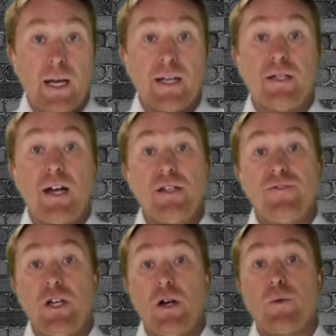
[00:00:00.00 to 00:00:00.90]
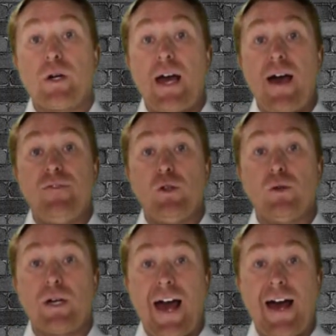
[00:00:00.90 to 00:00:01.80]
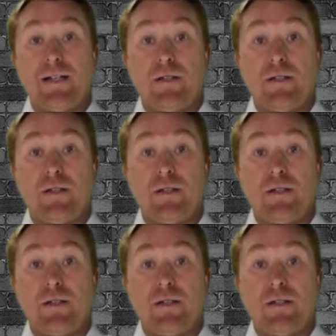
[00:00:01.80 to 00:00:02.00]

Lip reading: In today's video, we're going to have a look at